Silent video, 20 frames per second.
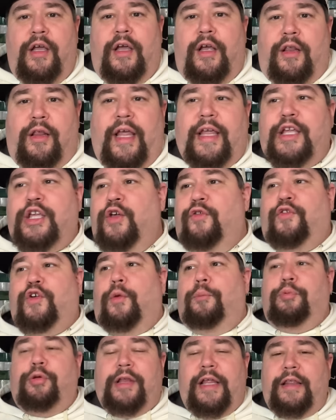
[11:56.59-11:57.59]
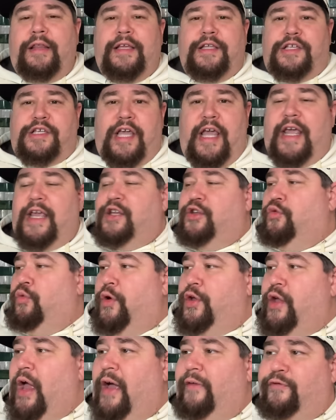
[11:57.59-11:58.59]
Like, you've completely changed where
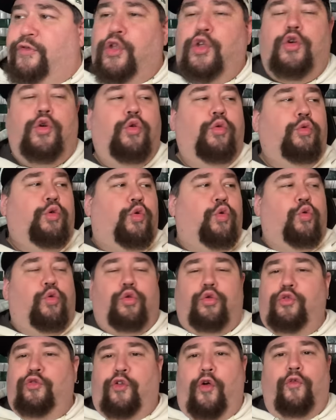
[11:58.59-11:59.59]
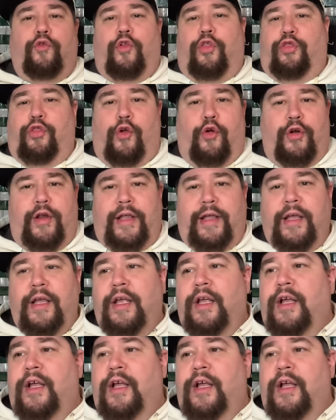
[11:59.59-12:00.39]
you have two corners over 30